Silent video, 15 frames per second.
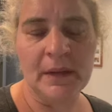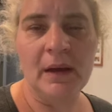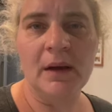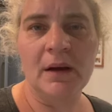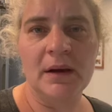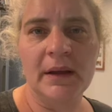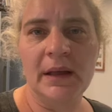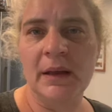
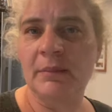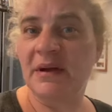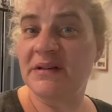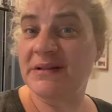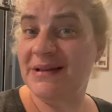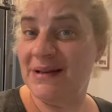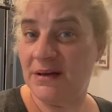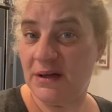I am a
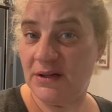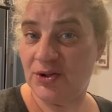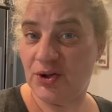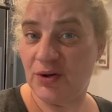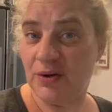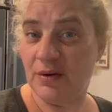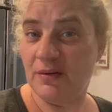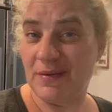teenage
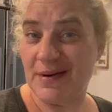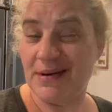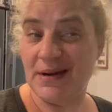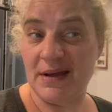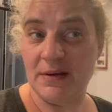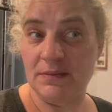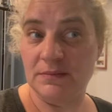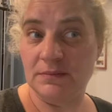girl right
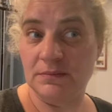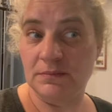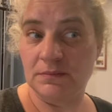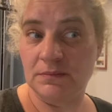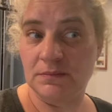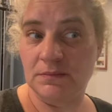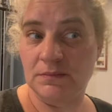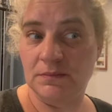now.
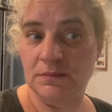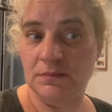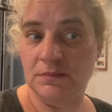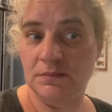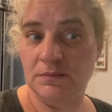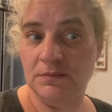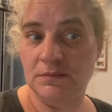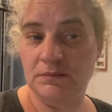
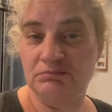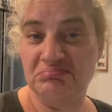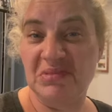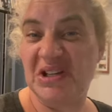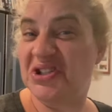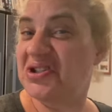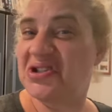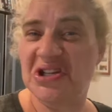I
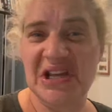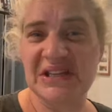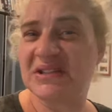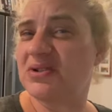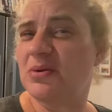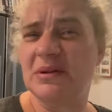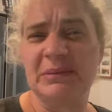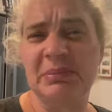just text
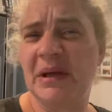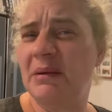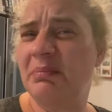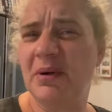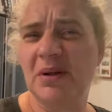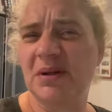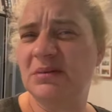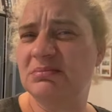all the
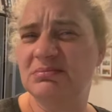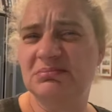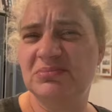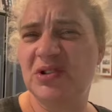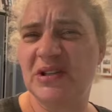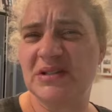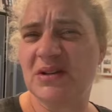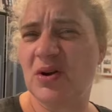people,
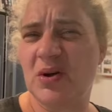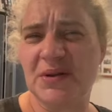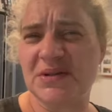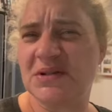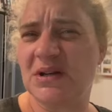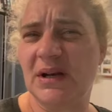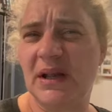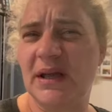just
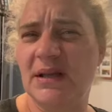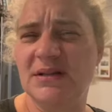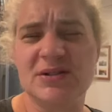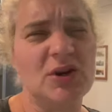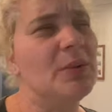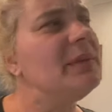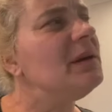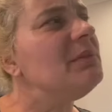constantly,
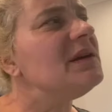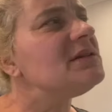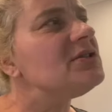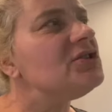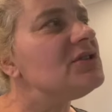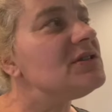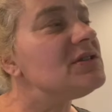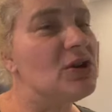so many
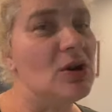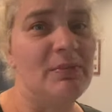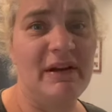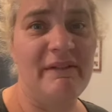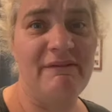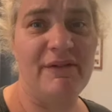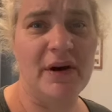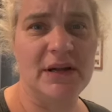messages, so many
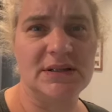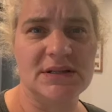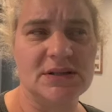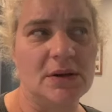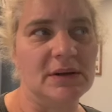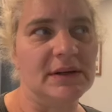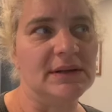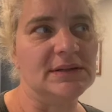friends, so
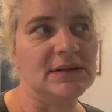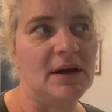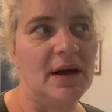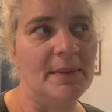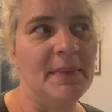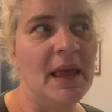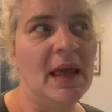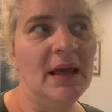little time.
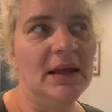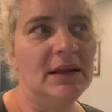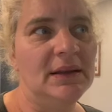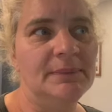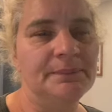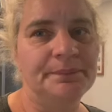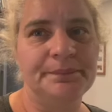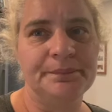
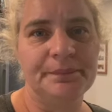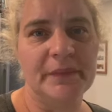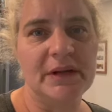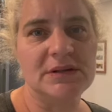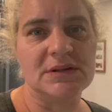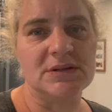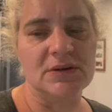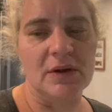This
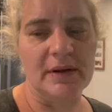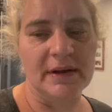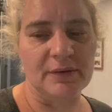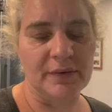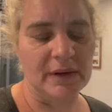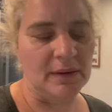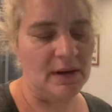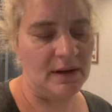is not like
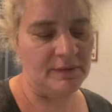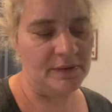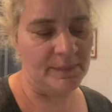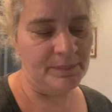real life.